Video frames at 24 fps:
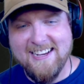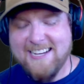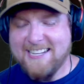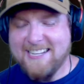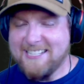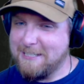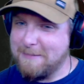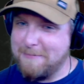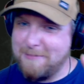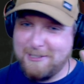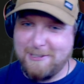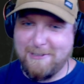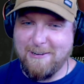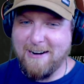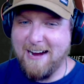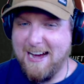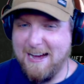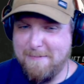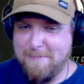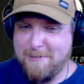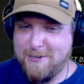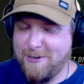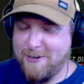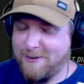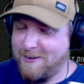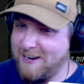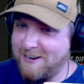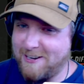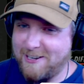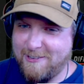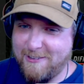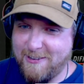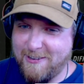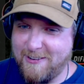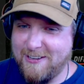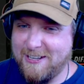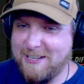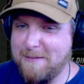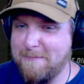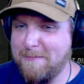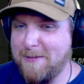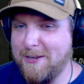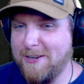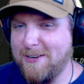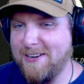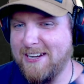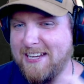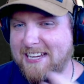Subscribe, join our growing
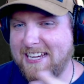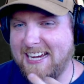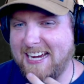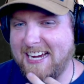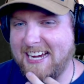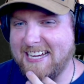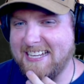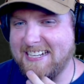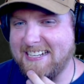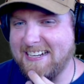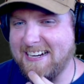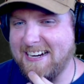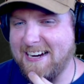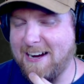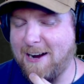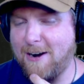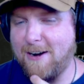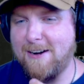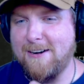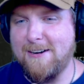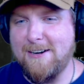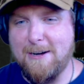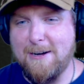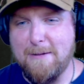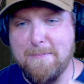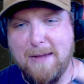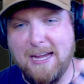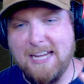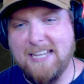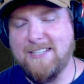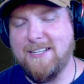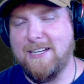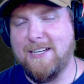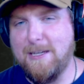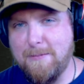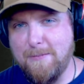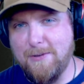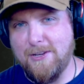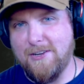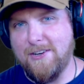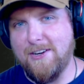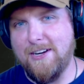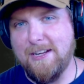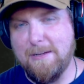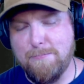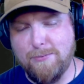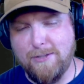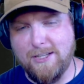community and our amazing
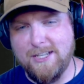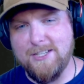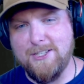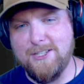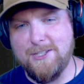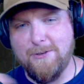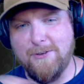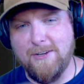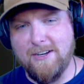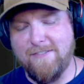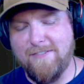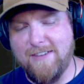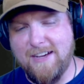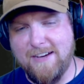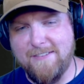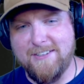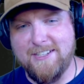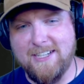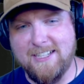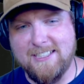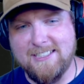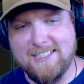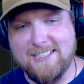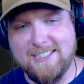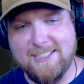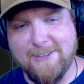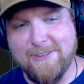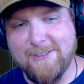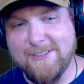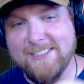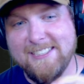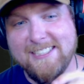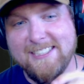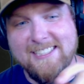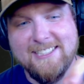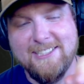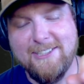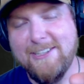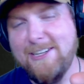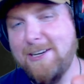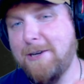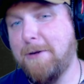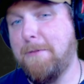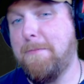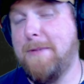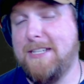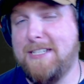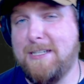community. Please do it if you haven't done so, so you
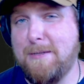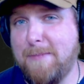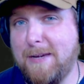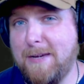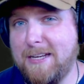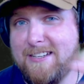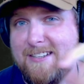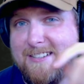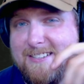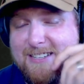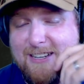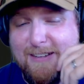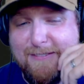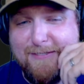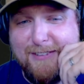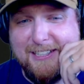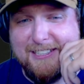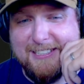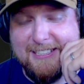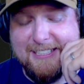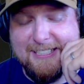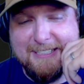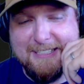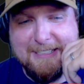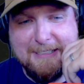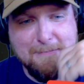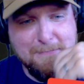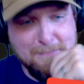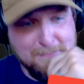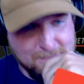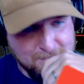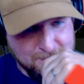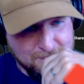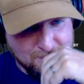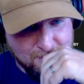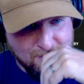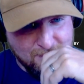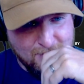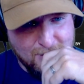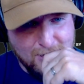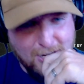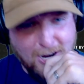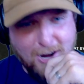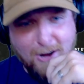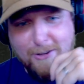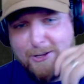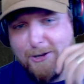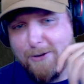don't miss amazing stuff like this.
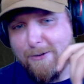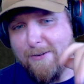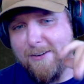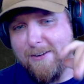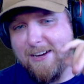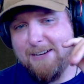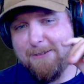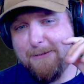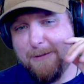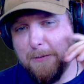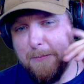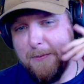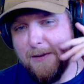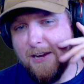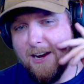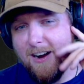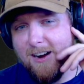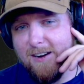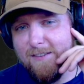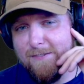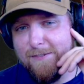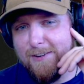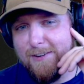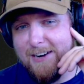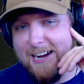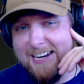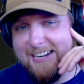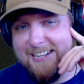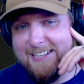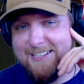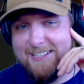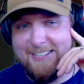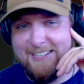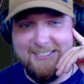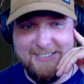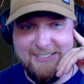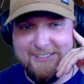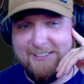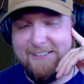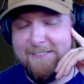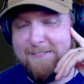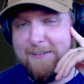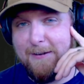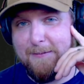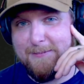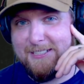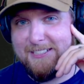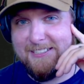Although it will be hard for anything to
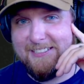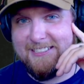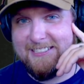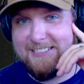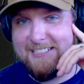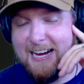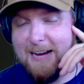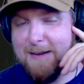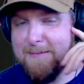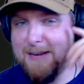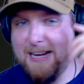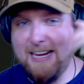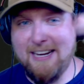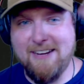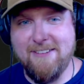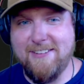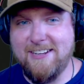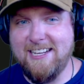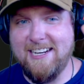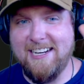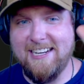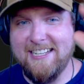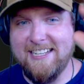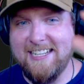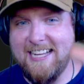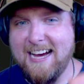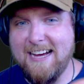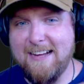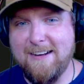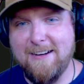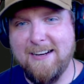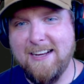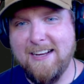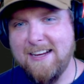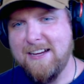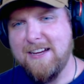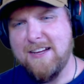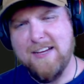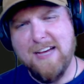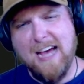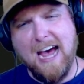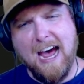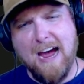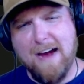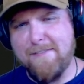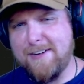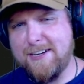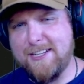live up to this. I'm not even kidding. That
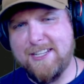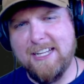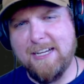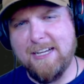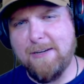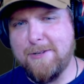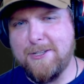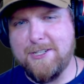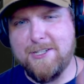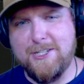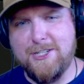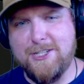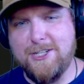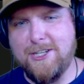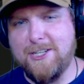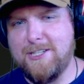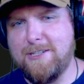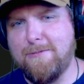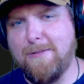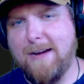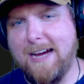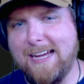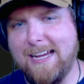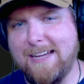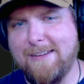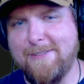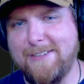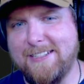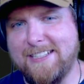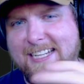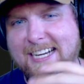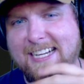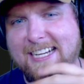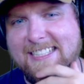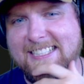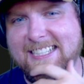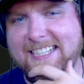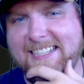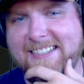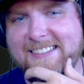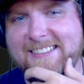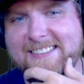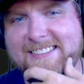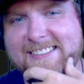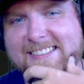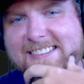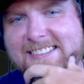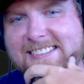everything was just right with that thing.
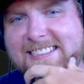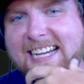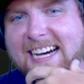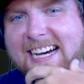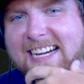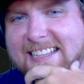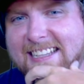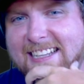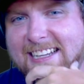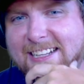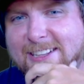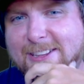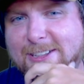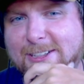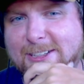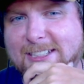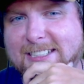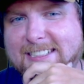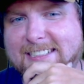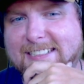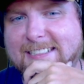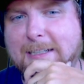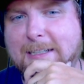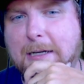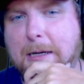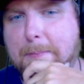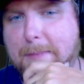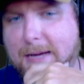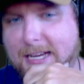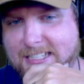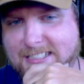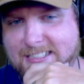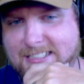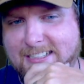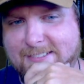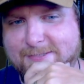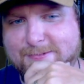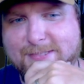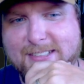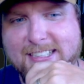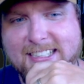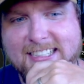That thing looks amazing.